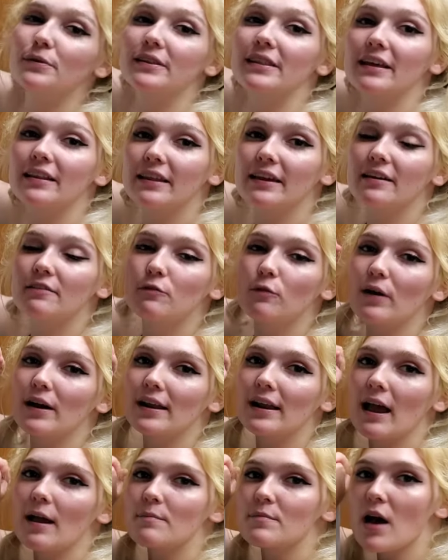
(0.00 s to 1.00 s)
where they live
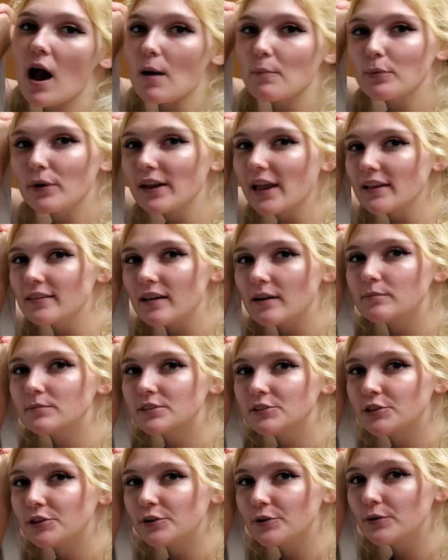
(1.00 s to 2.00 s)
when I'm not bringing
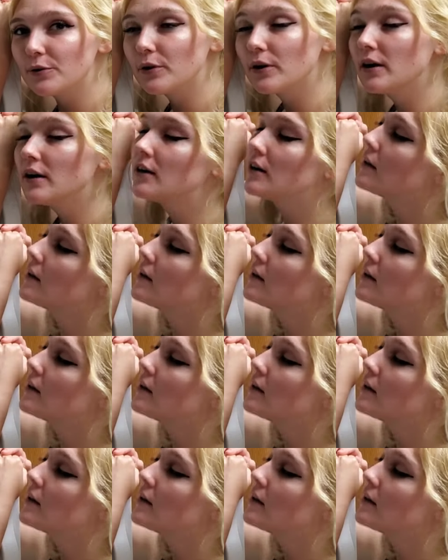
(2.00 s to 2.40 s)
them to